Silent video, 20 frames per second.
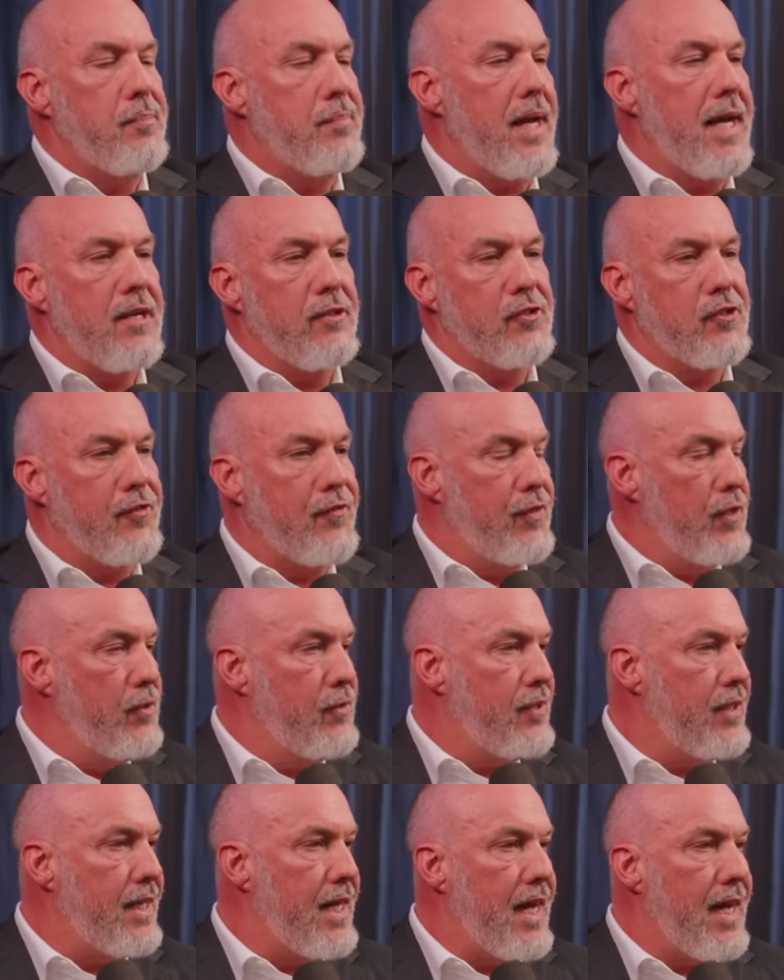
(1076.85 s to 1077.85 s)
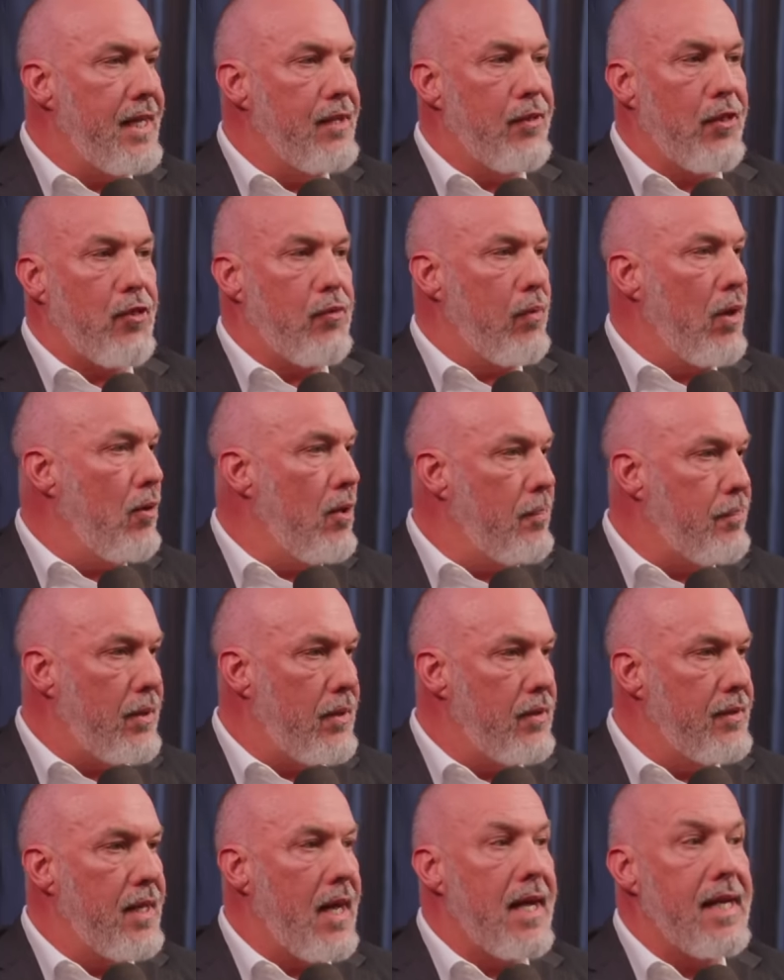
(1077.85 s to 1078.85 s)
pounds of food today and throw up
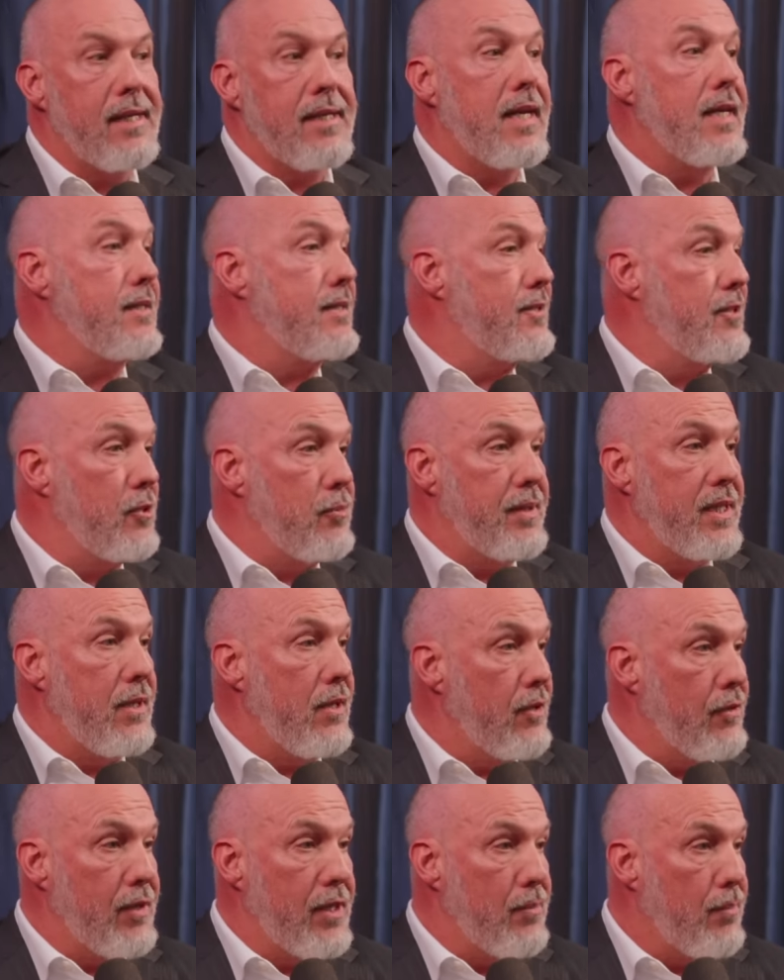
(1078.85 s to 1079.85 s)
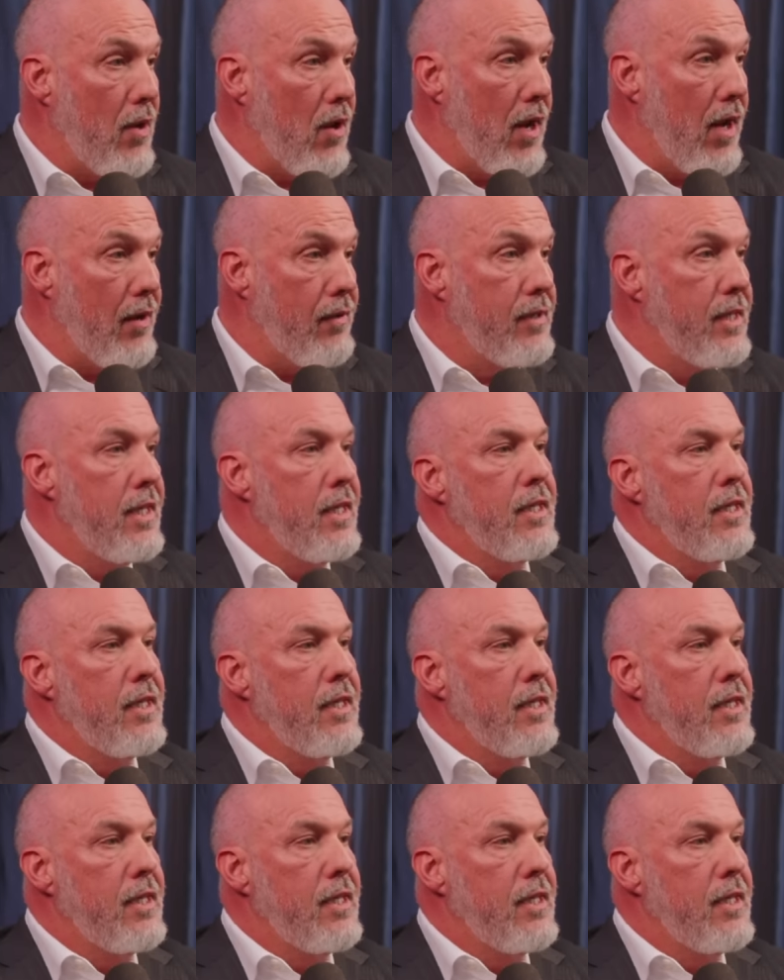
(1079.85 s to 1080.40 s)
all night and I'd still be hungry tomorrow.